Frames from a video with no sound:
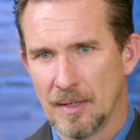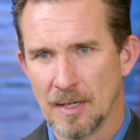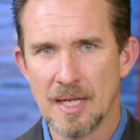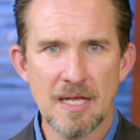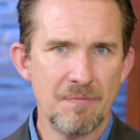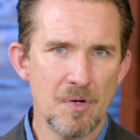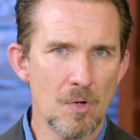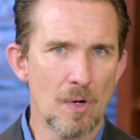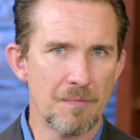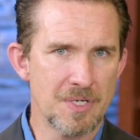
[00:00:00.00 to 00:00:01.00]
leave you
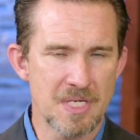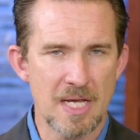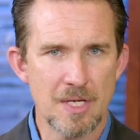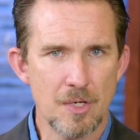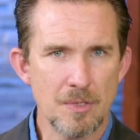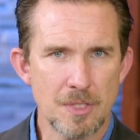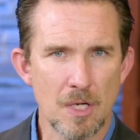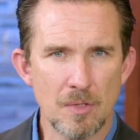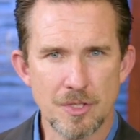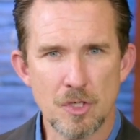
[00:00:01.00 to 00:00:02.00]
nor forsake you,
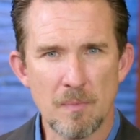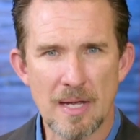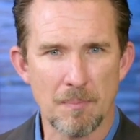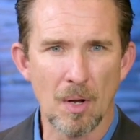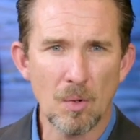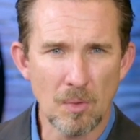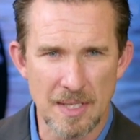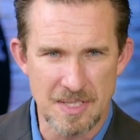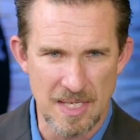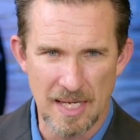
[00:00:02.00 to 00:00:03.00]
so that you may
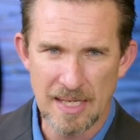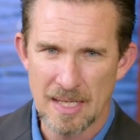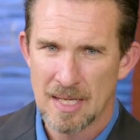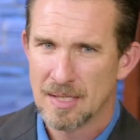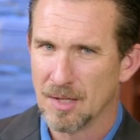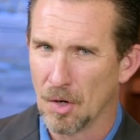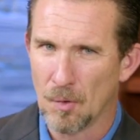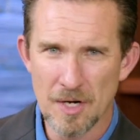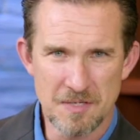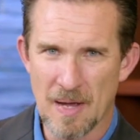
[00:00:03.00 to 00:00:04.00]
boldly say, The
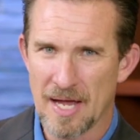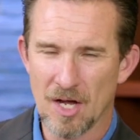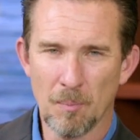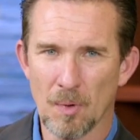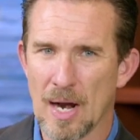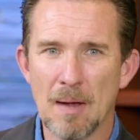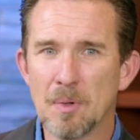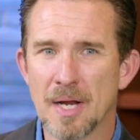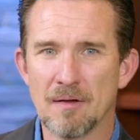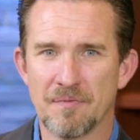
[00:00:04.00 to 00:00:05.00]
Lord is my helper, I
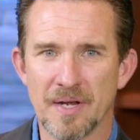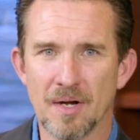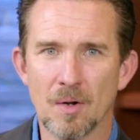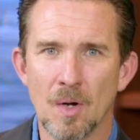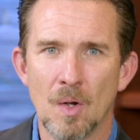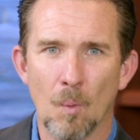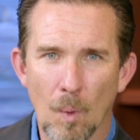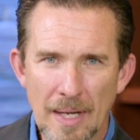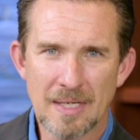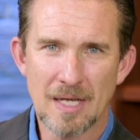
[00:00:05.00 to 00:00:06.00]
will not fear.
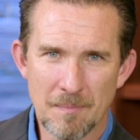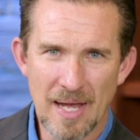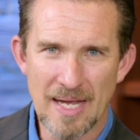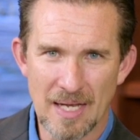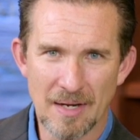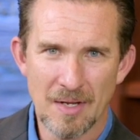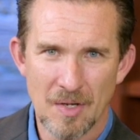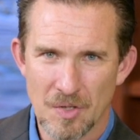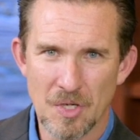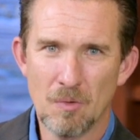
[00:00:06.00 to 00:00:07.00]
What can man
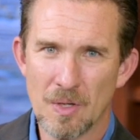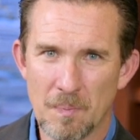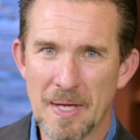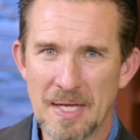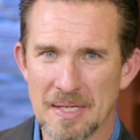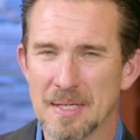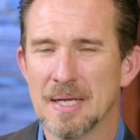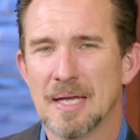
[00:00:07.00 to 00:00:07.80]
do with me?